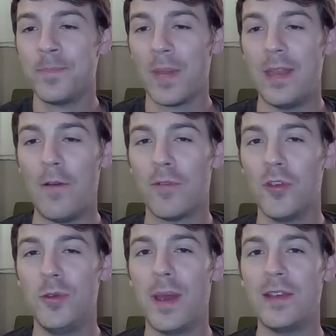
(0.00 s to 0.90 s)
Now, for
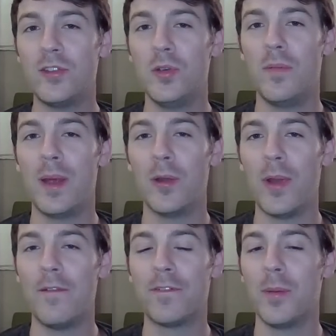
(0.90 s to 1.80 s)
those of you guys who have been
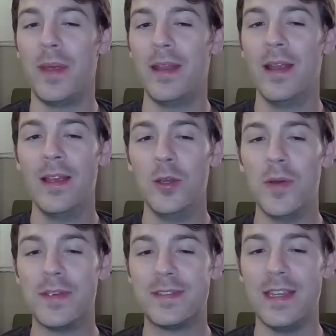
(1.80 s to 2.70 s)
around for a minute,
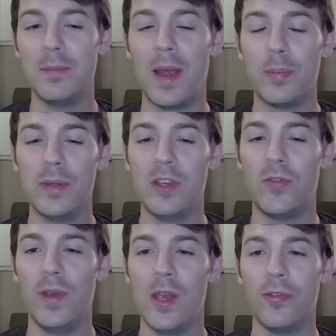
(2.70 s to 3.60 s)
who have seen my
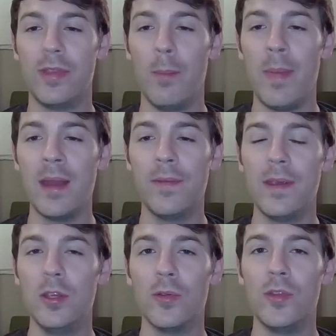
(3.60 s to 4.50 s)
previous videos, the main
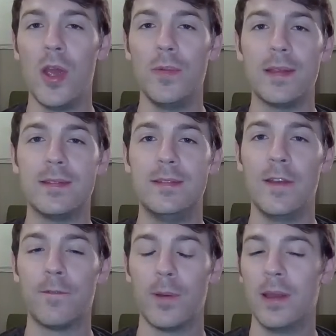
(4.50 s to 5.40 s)
thing you'll note that's
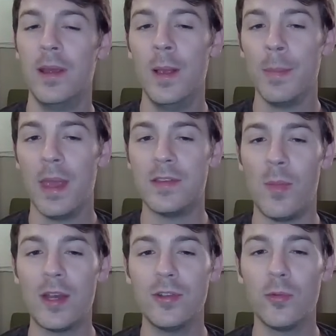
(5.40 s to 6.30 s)
different is
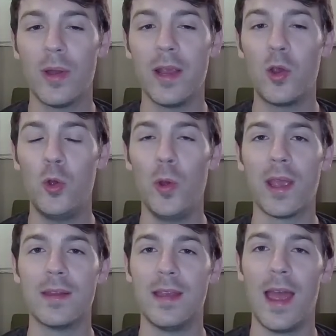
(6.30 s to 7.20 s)
I'm actually running
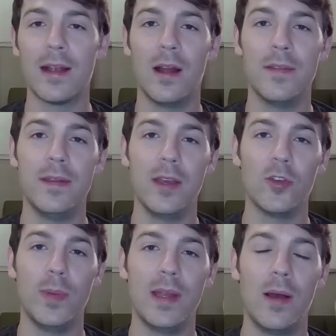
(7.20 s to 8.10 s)
Quick Attack on the
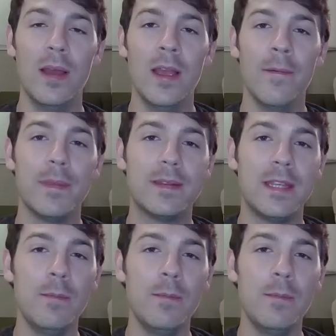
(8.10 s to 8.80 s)
Diggersby. Now, the team